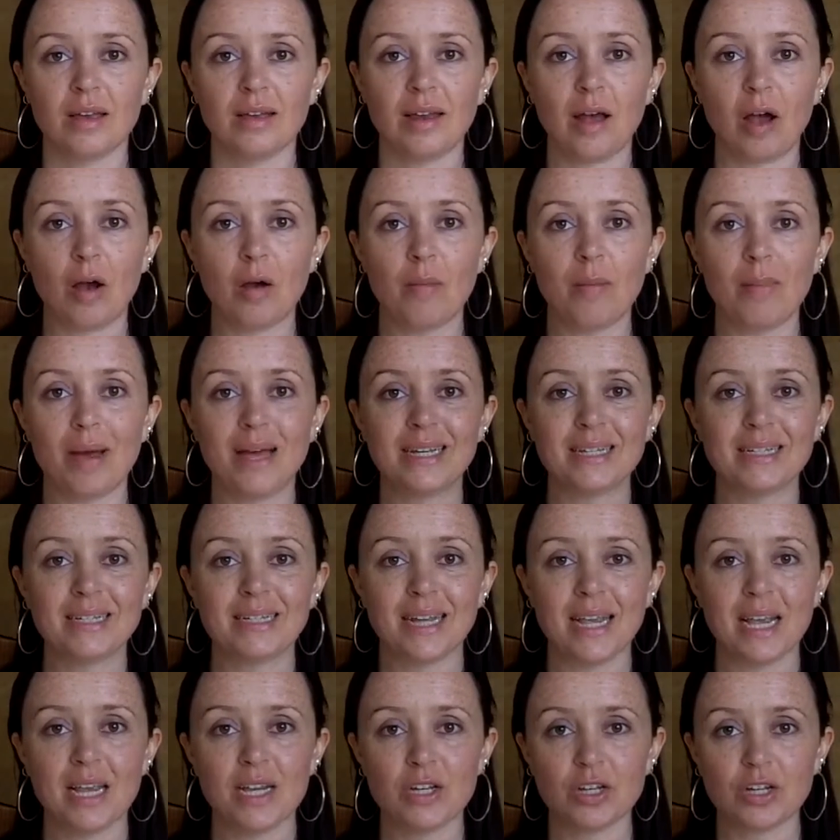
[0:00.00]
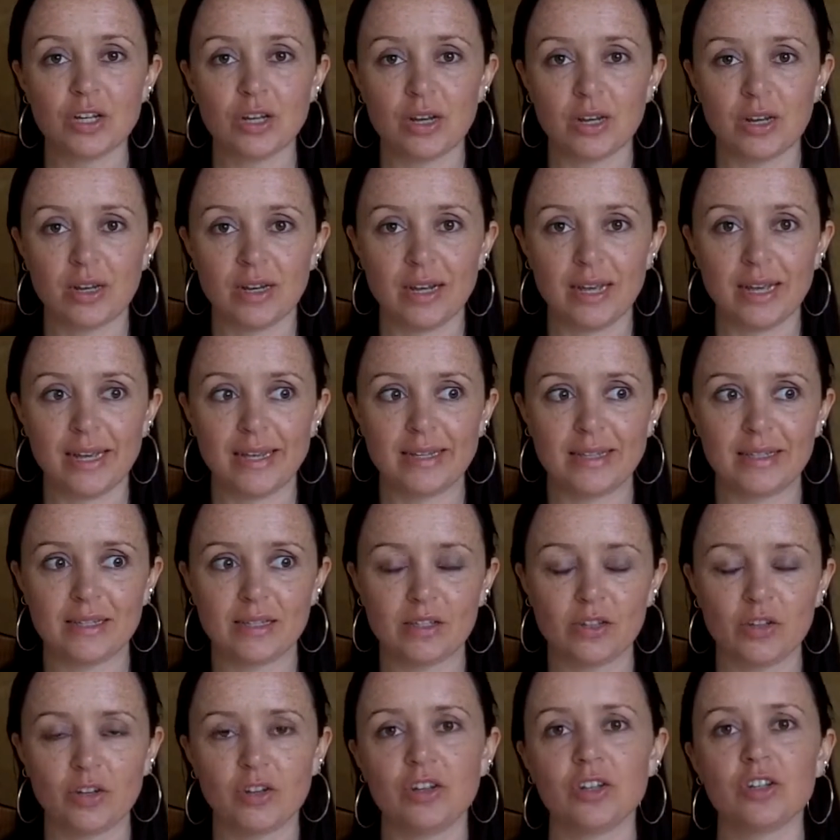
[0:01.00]
Now, meditation
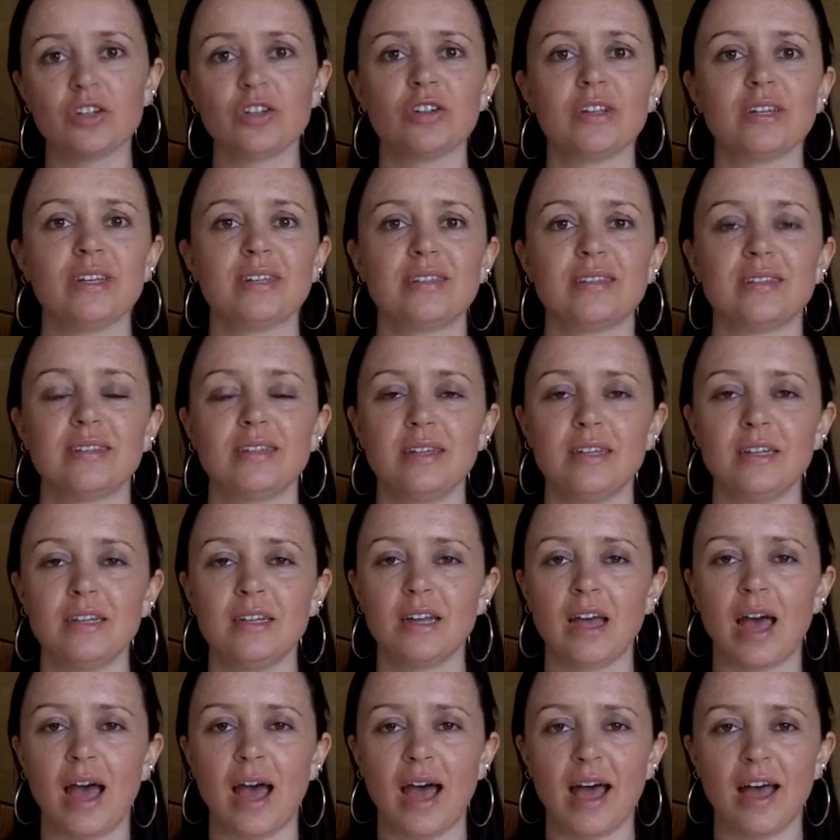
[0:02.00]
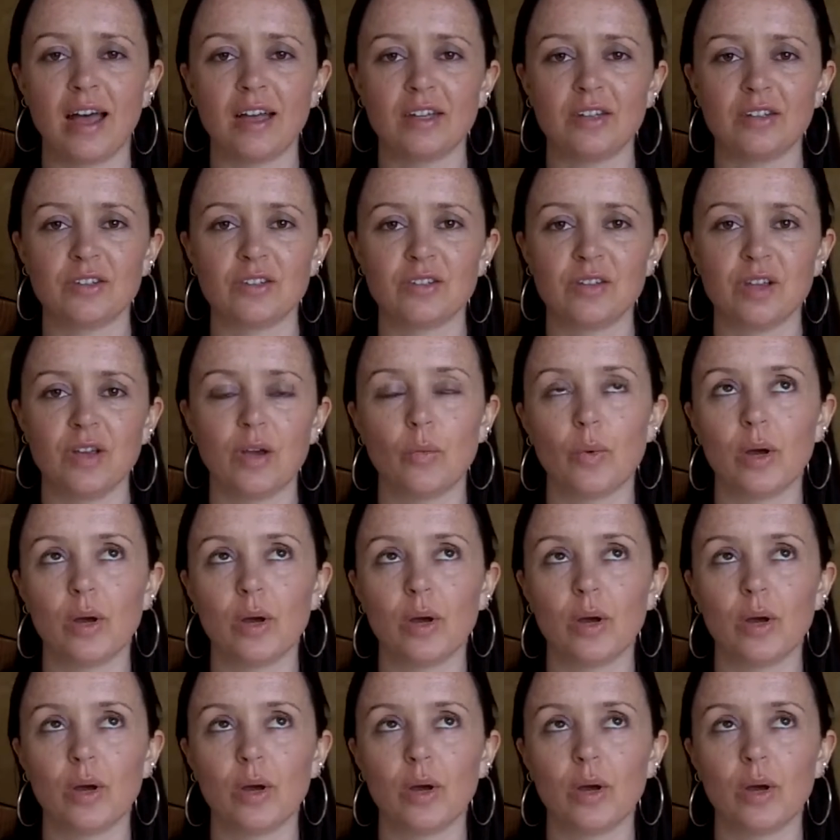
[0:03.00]
is traditionally seen as,